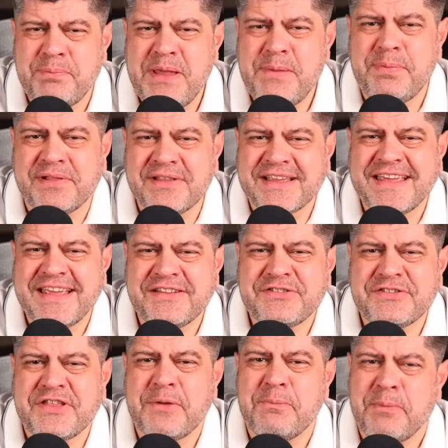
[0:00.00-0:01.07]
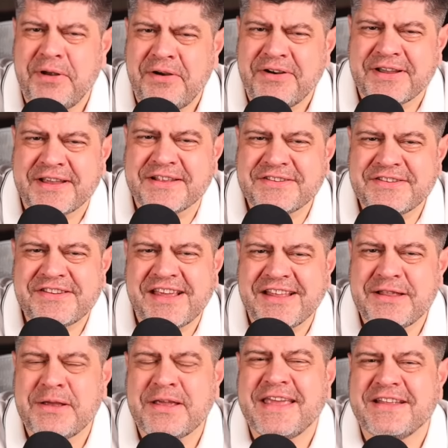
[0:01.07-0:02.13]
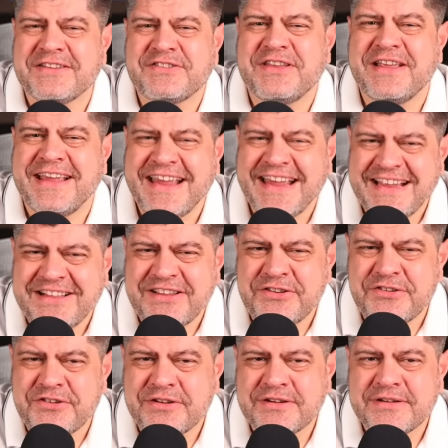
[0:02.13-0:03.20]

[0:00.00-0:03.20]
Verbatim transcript: people against the Americans and against the English?